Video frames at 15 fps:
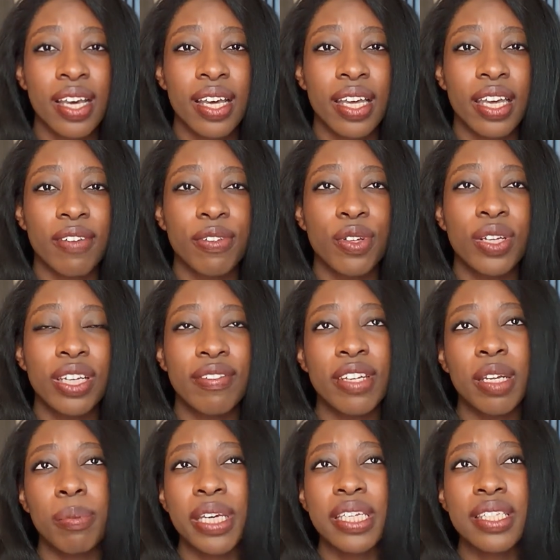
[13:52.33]
If you live in a
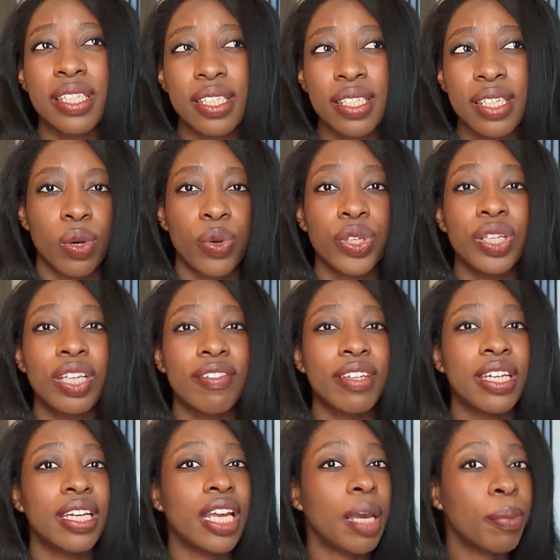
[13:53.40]
big city or you live in a
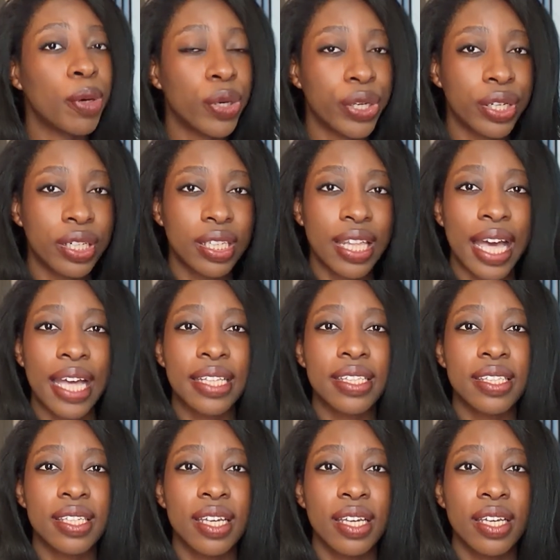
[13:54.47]
neighborhood that
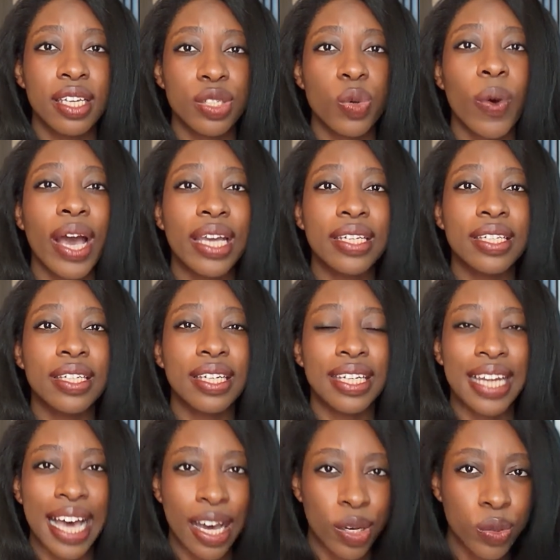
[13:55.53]
is quite
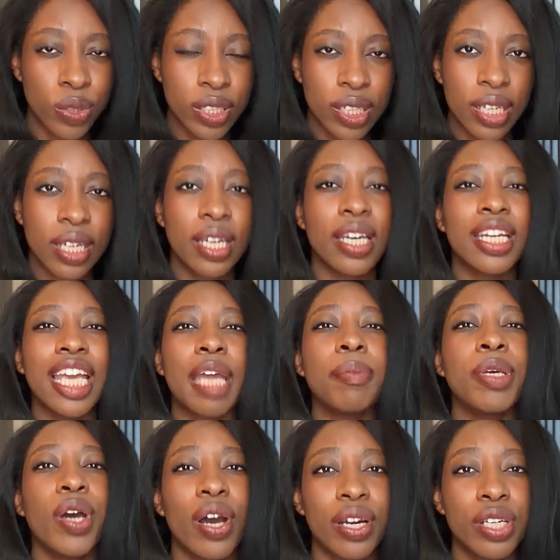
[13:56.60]
loud, it can be
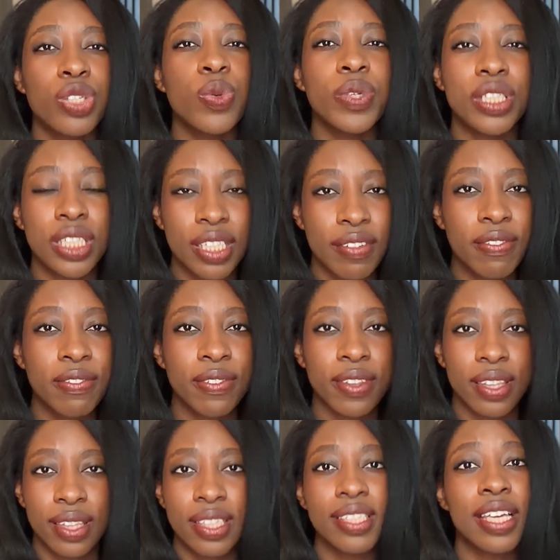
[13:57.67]
harder to achieve
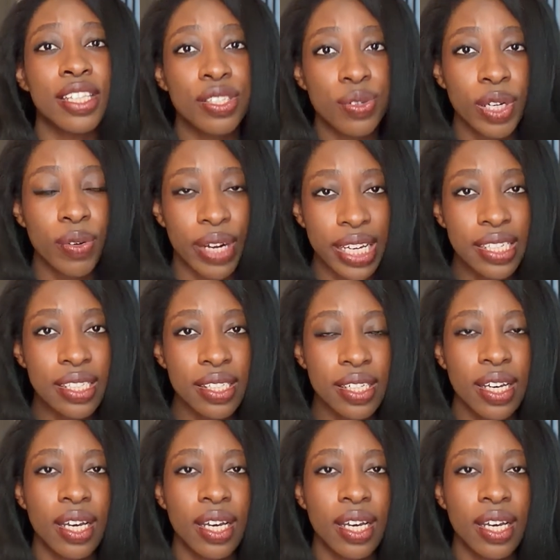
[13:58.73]
sensory rest.